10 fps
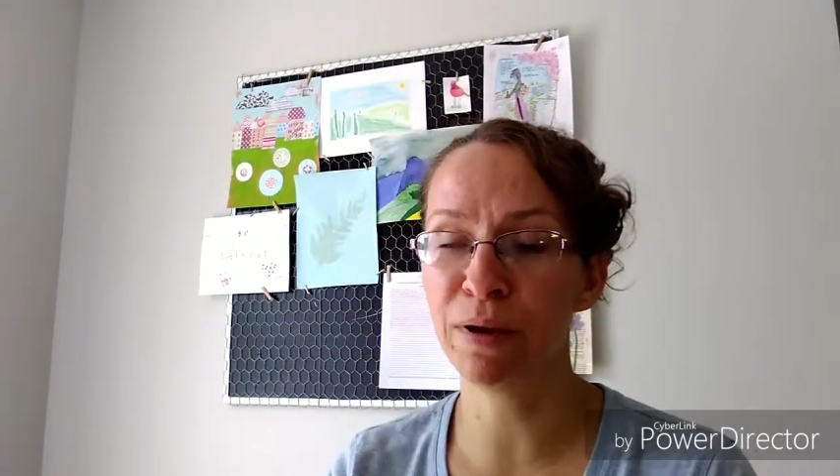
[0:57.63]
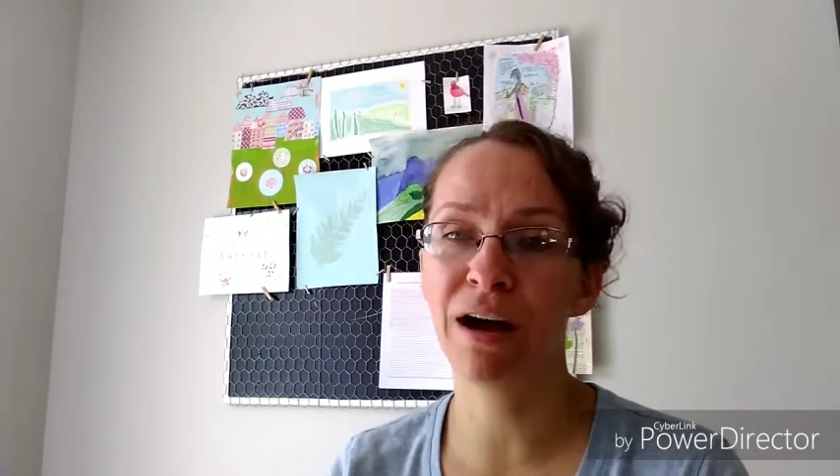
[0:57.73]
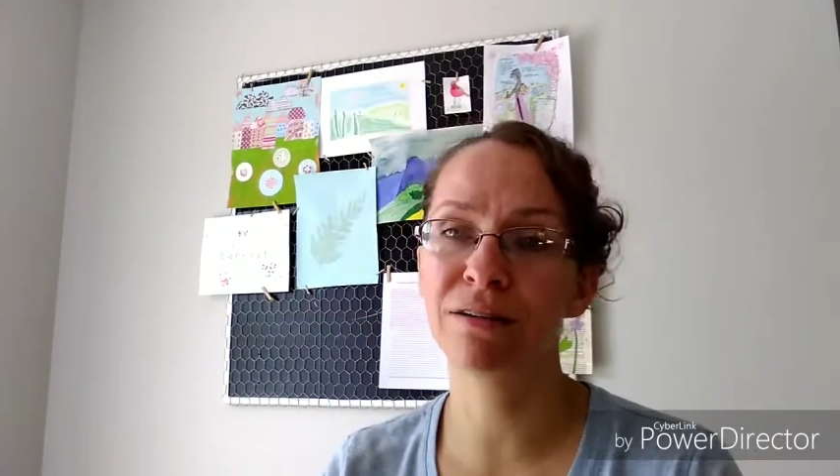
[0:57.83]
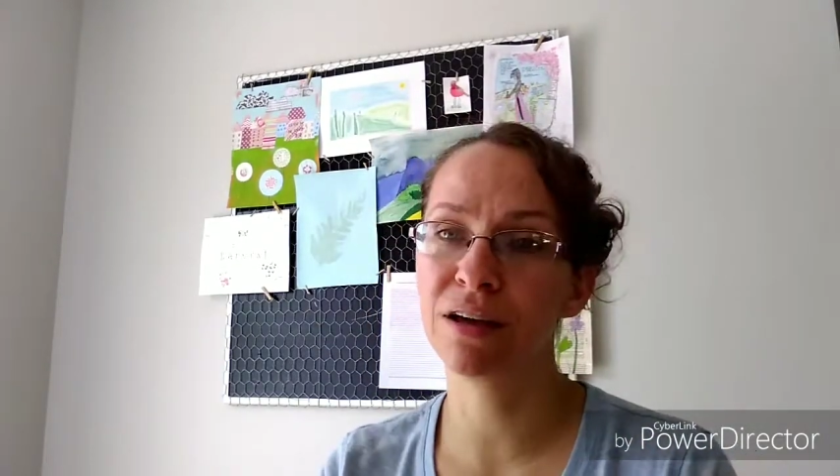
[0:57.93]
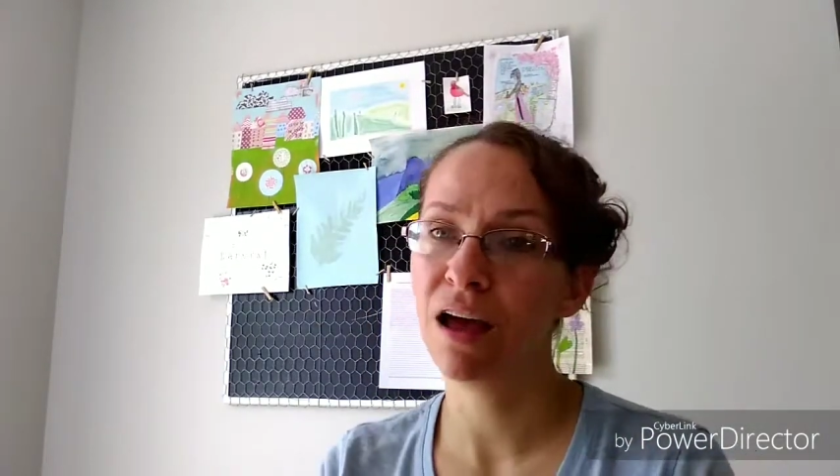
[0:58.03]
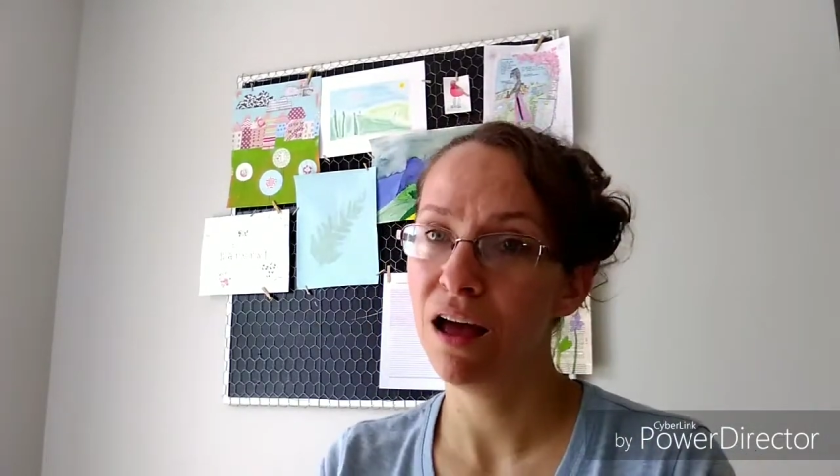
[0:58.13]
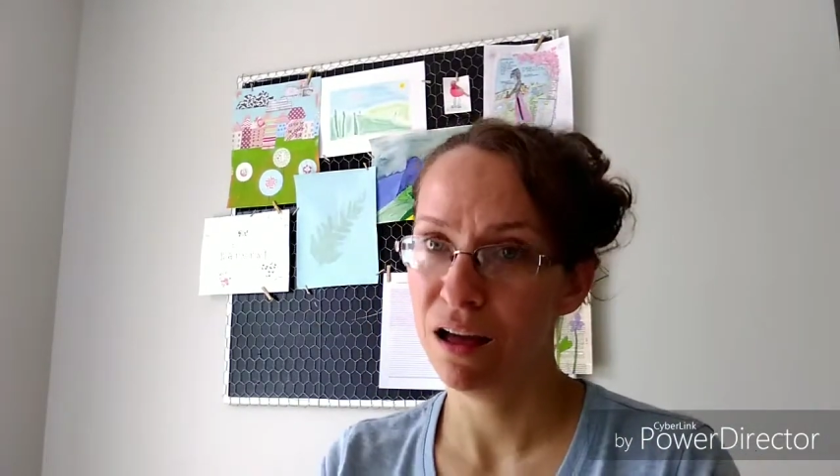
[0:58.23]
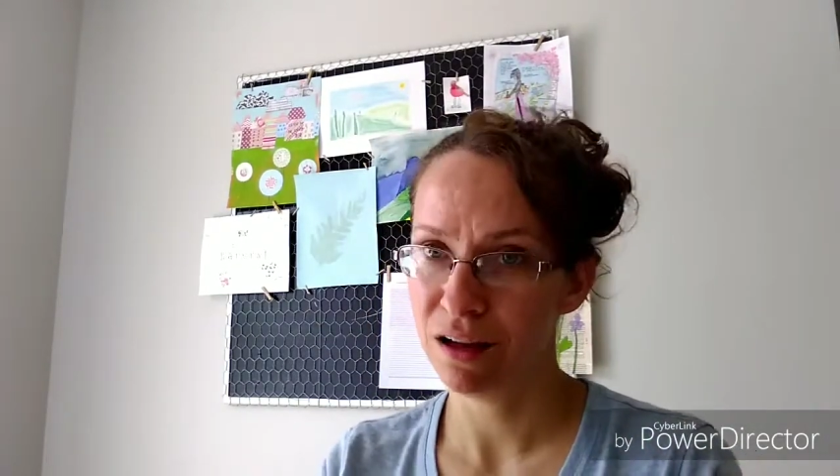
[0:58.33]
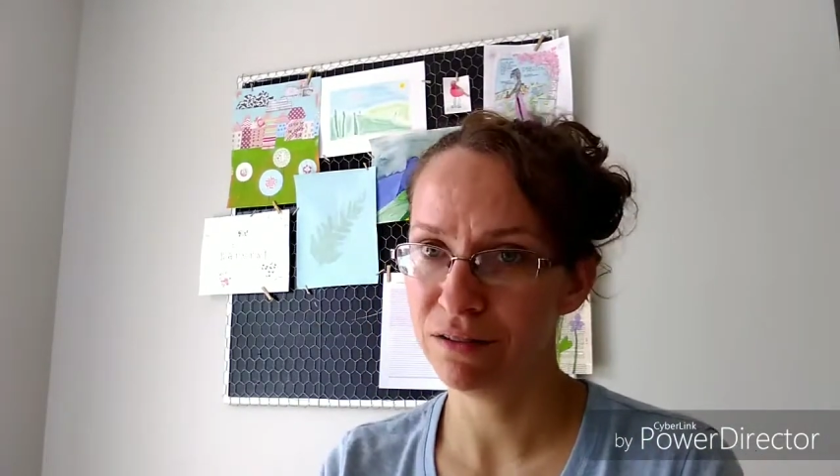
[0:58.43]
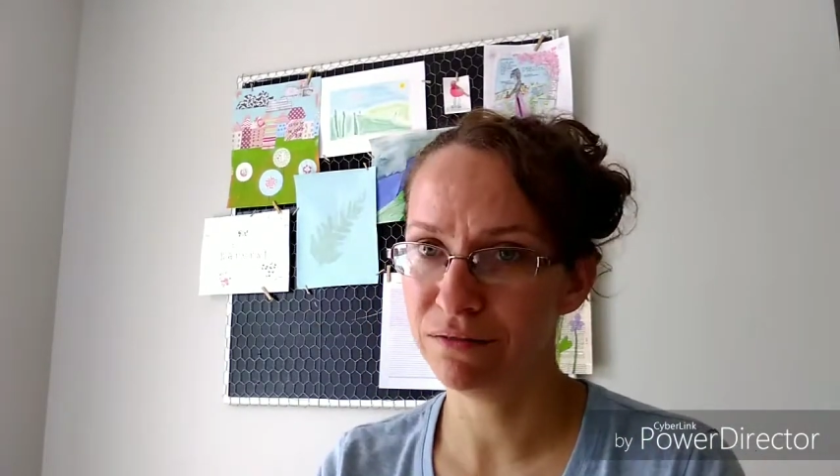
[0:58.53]
about
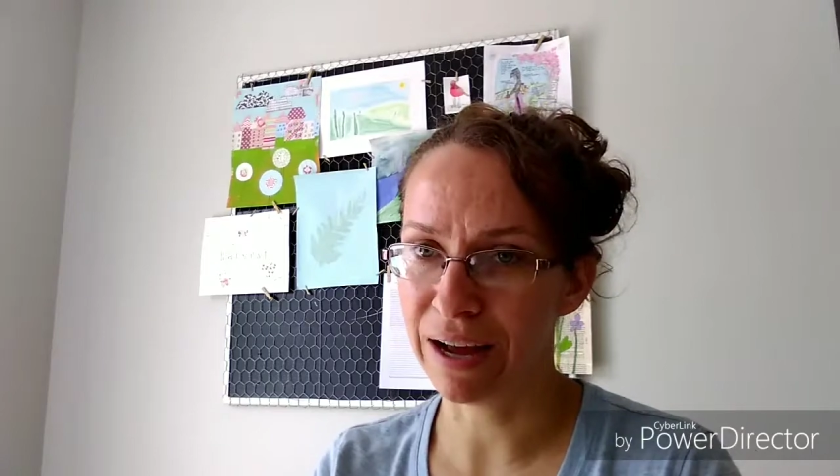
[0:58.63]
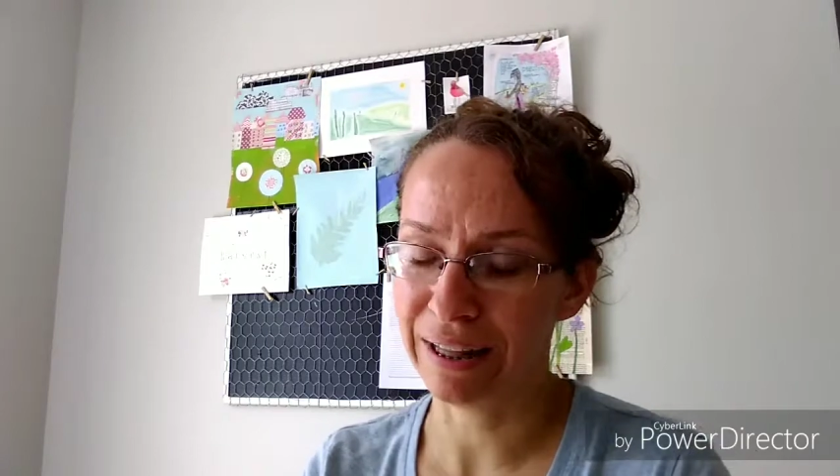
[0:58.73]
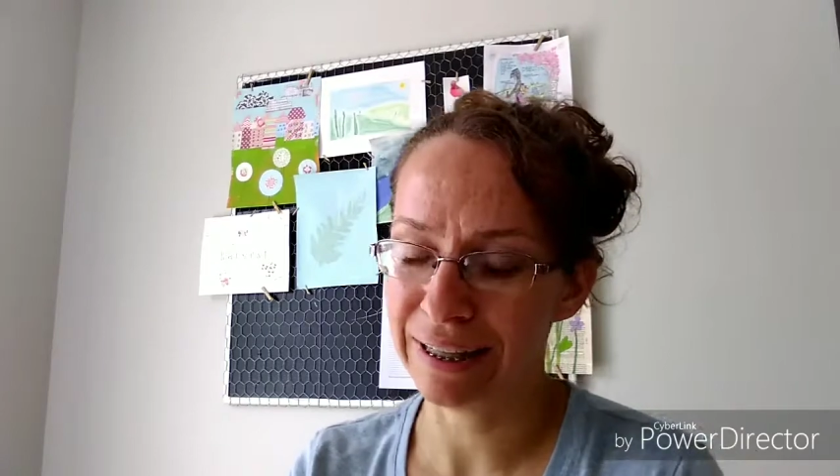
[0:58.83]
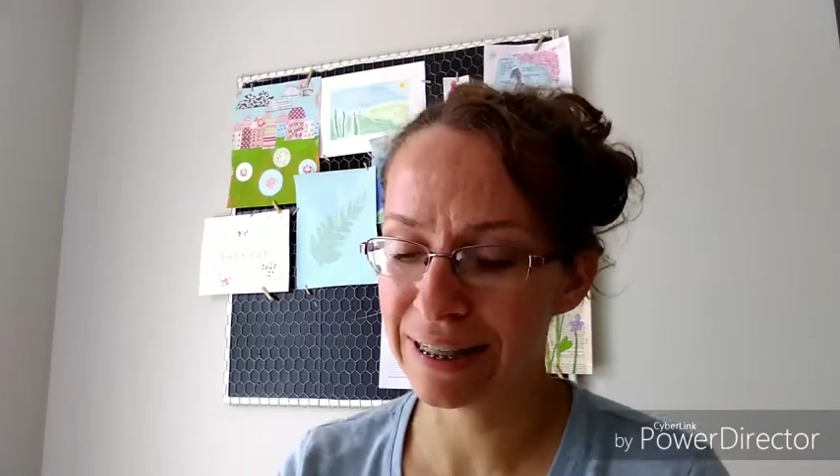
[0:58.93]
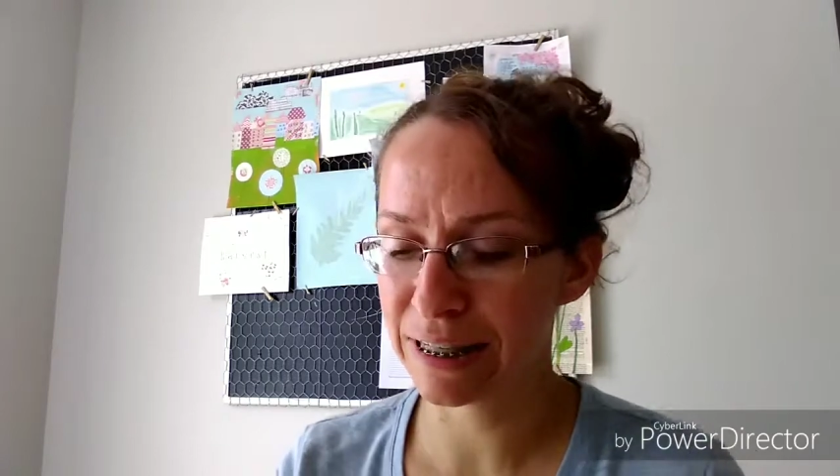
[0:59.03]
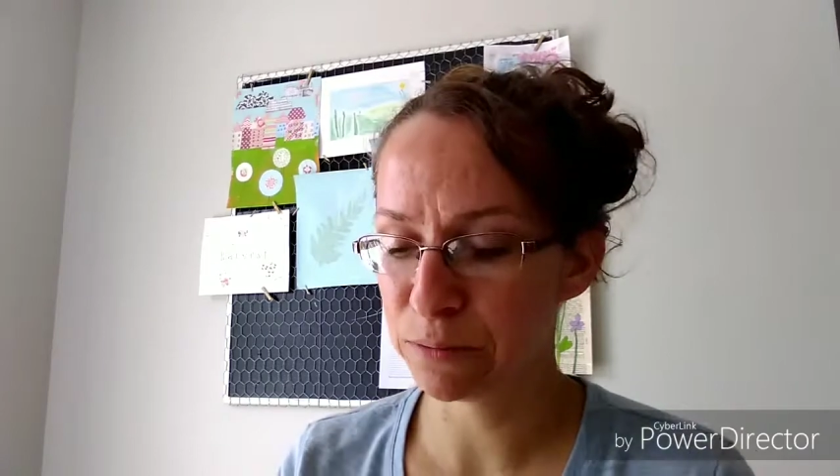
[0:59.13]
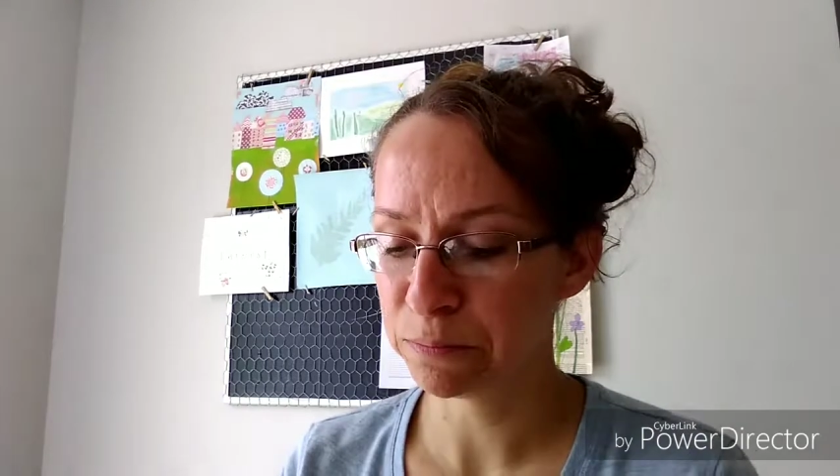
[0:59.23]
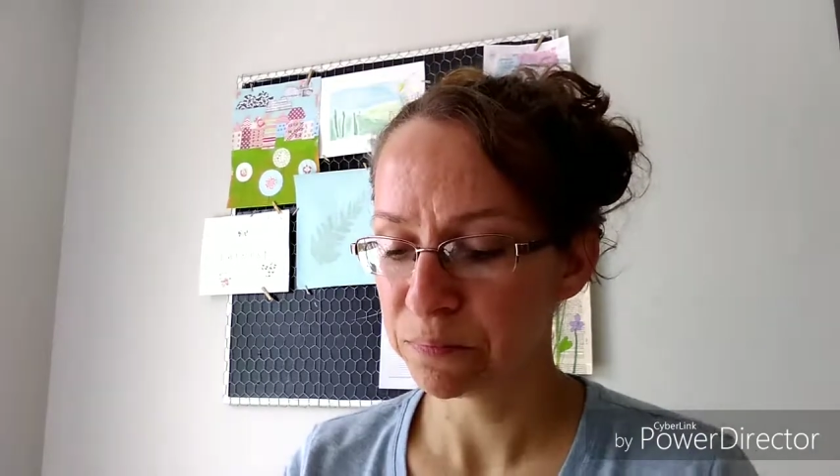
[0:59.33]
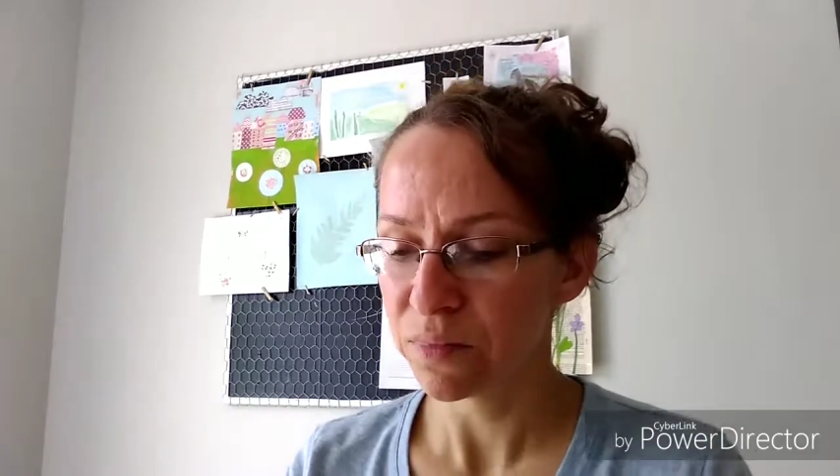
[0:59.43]
violets.